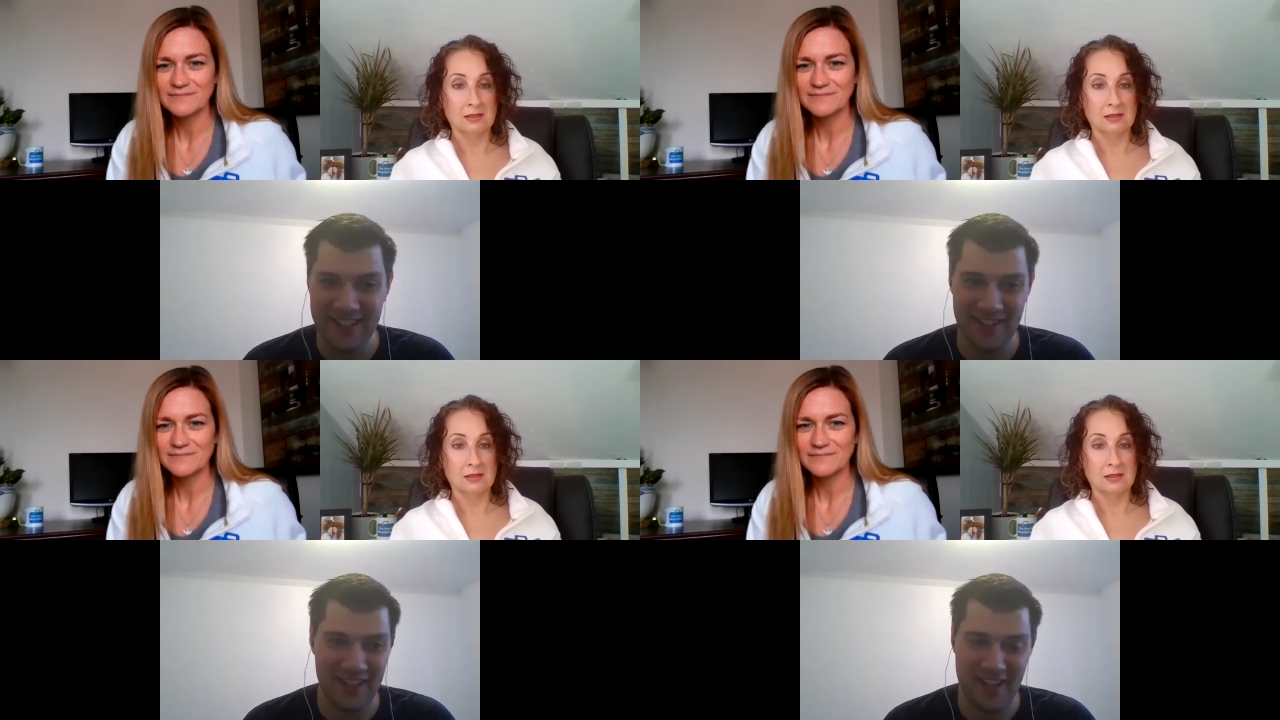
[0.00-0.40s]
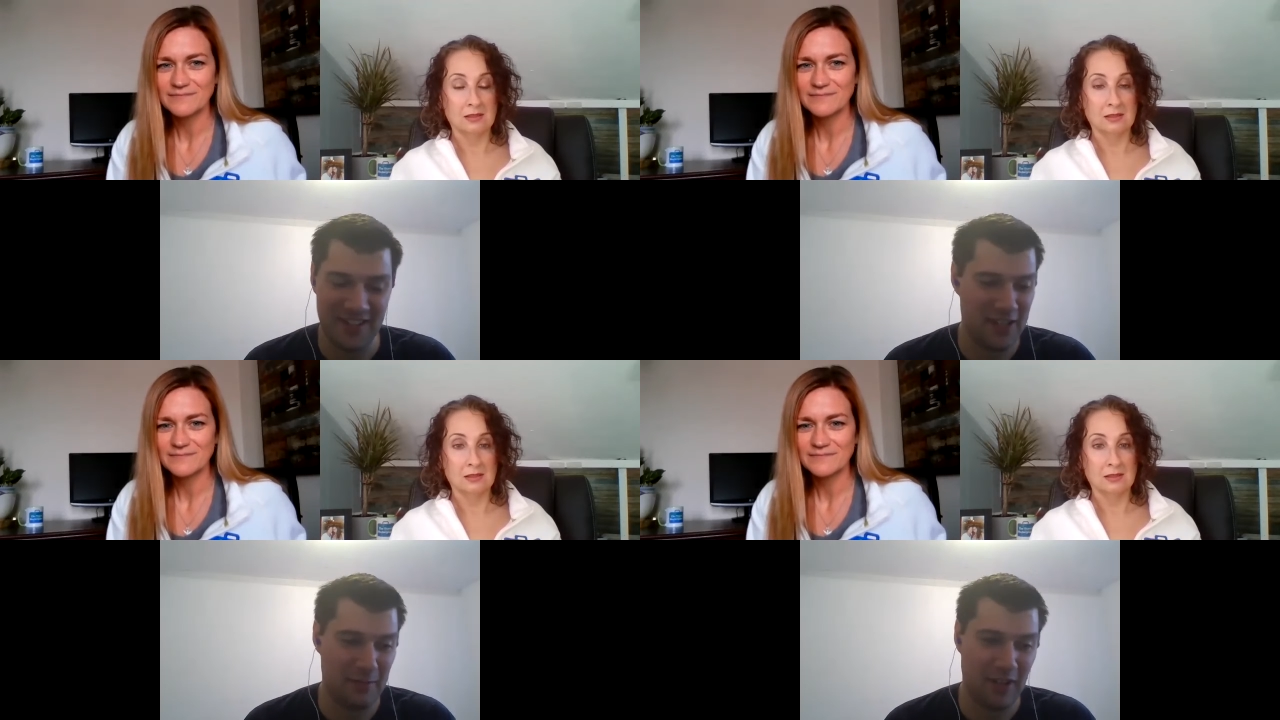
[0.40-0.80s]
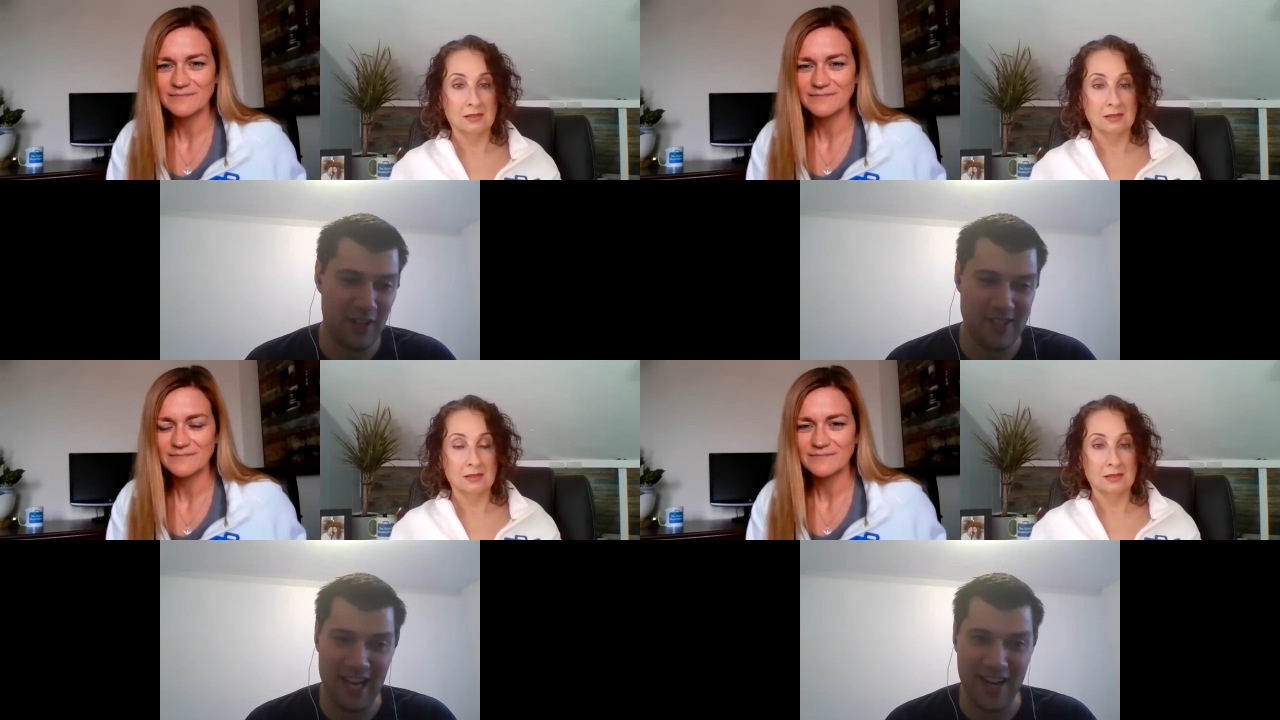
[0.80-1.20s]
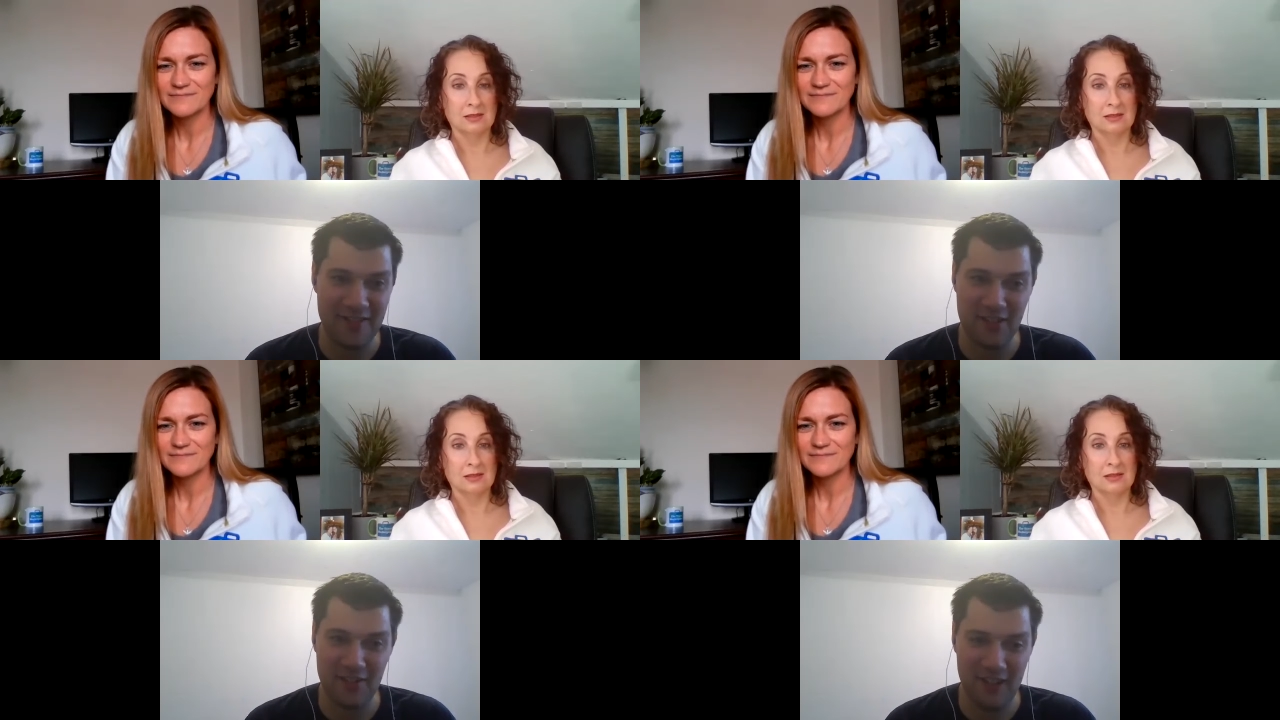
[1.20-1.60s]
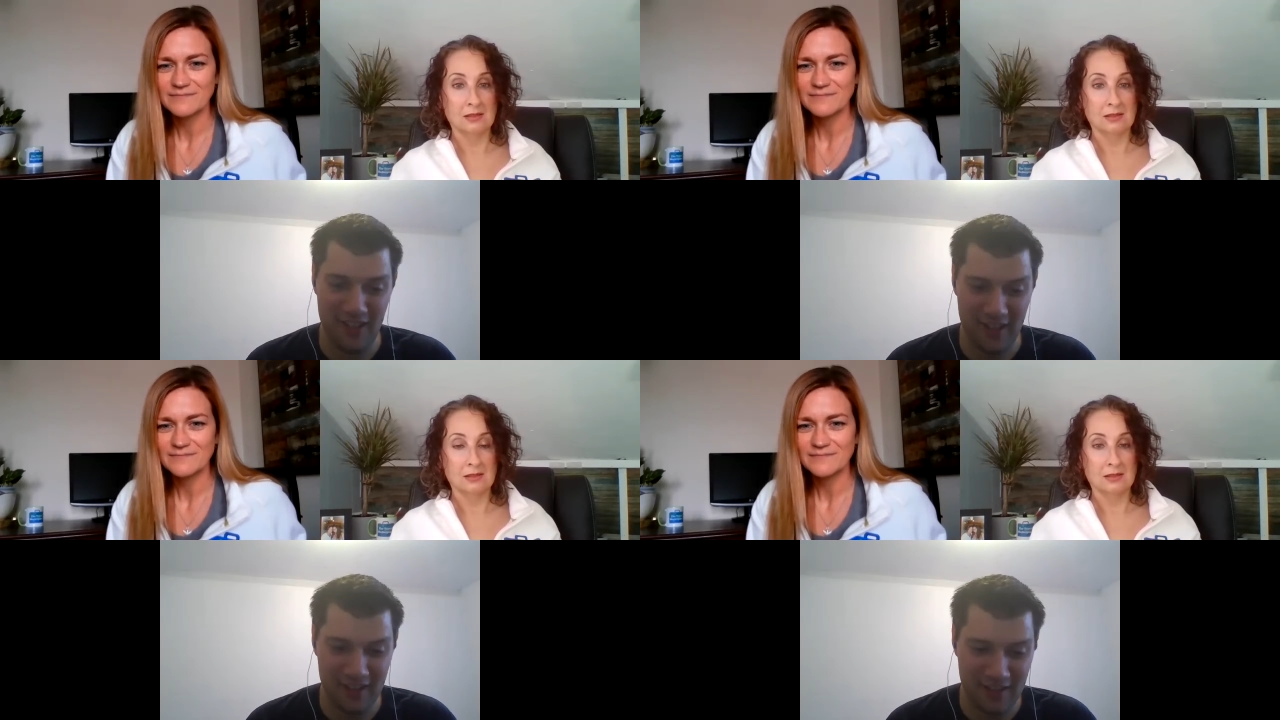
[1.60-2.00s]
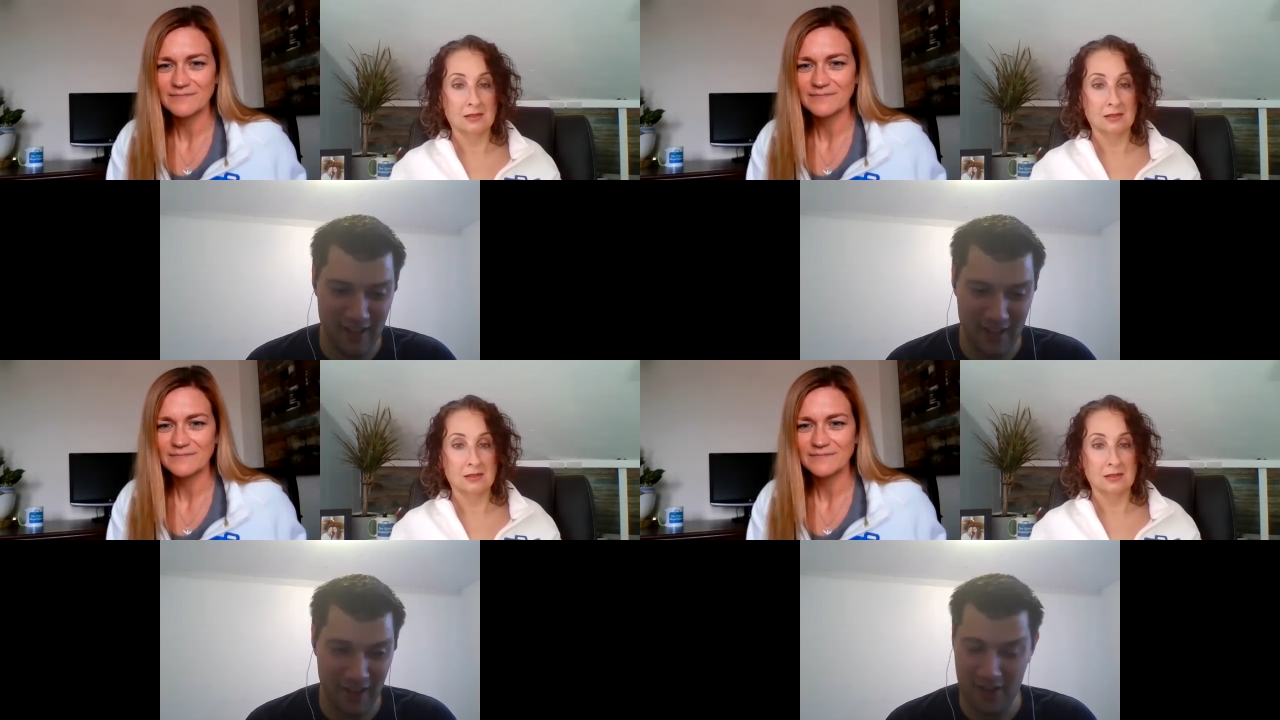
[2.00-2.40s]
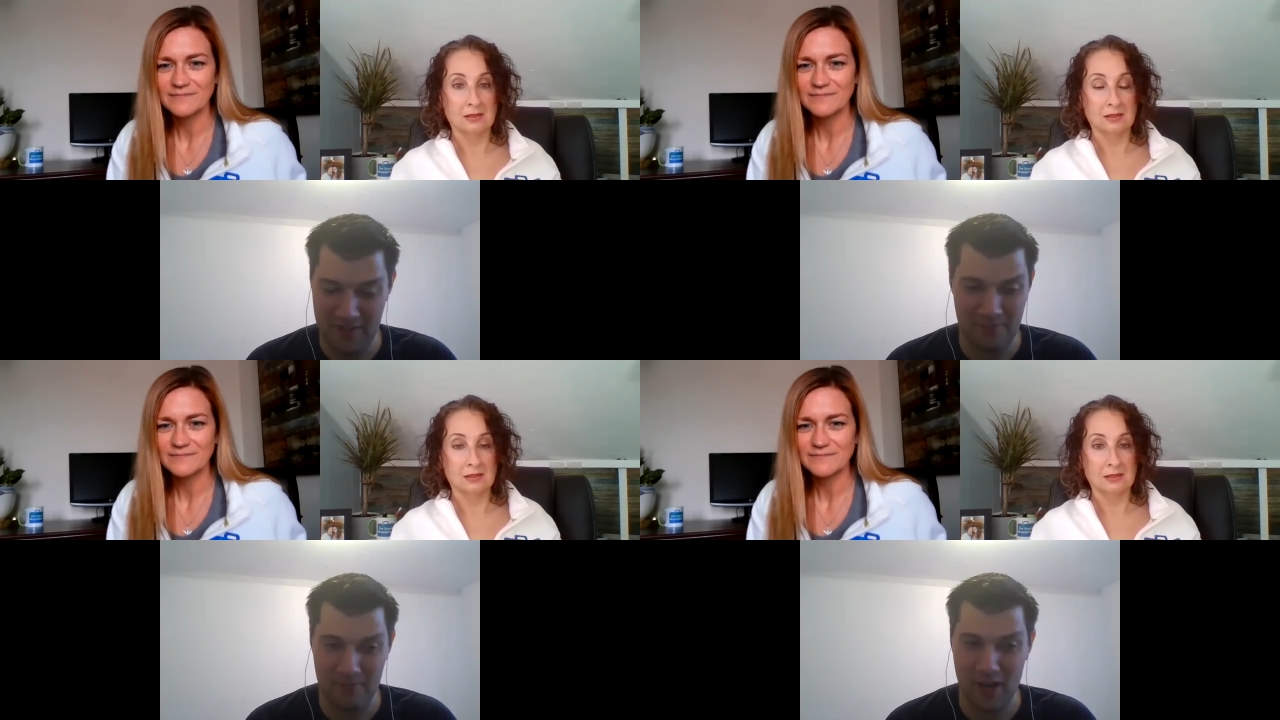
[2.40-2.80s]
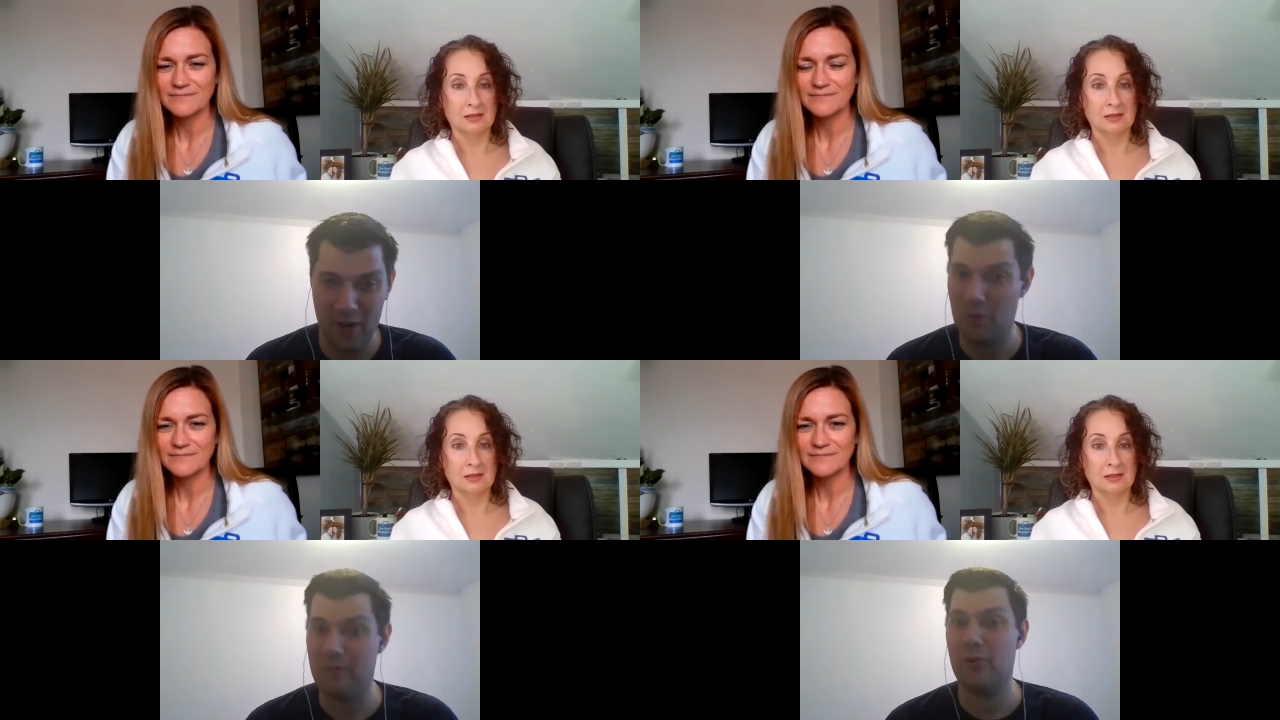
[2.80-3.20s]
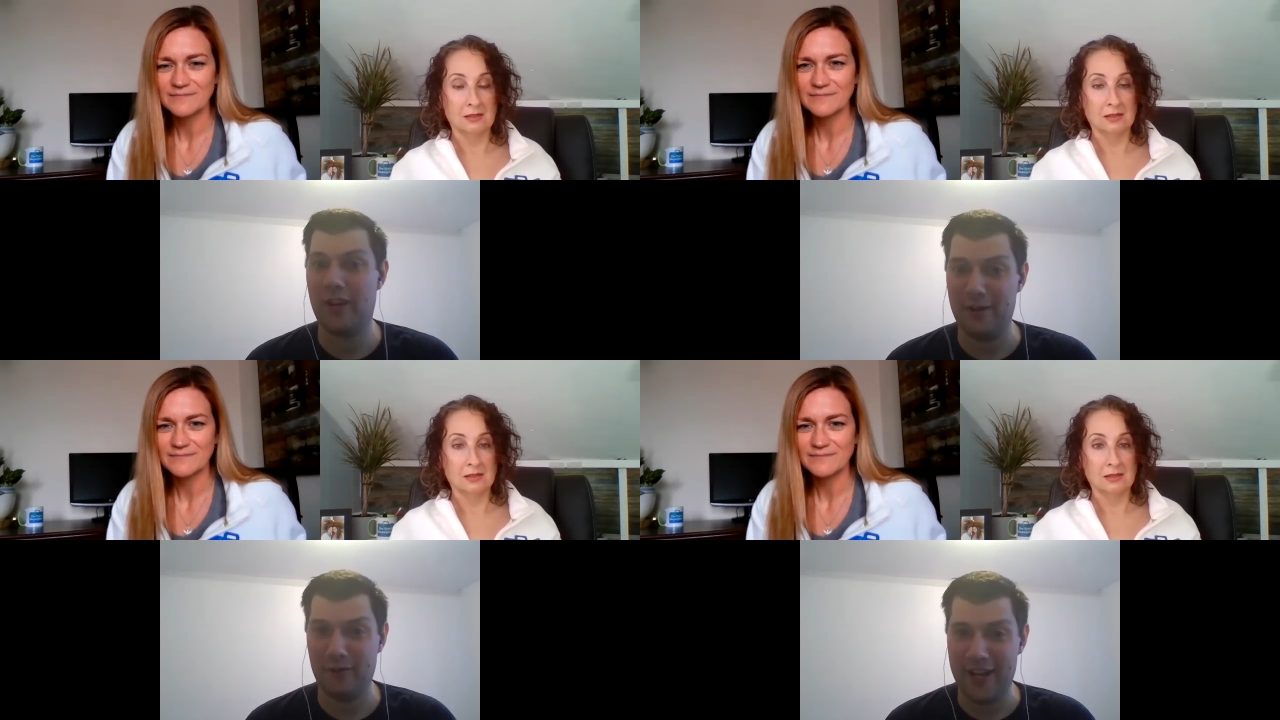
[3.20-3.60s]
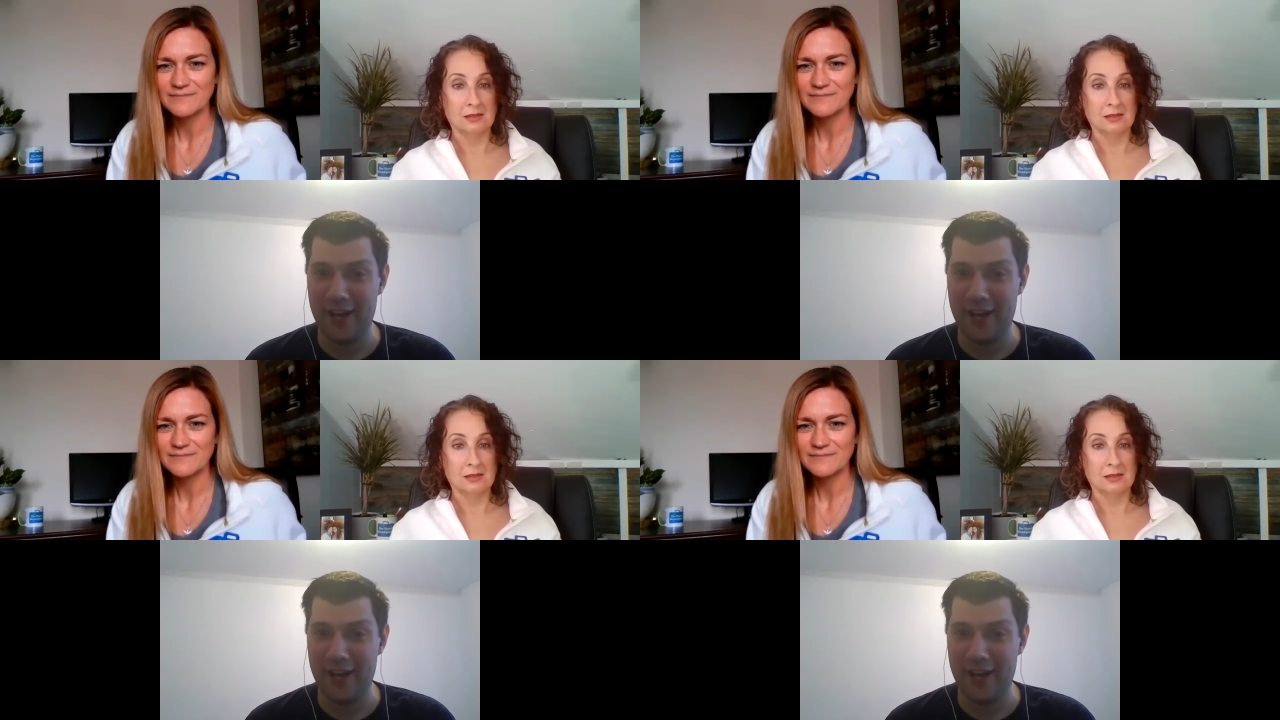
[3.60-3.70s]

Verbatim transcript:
Speaker 1: so yeah, skip lines absolutely. Uh, I'm just, I wouldn't book anything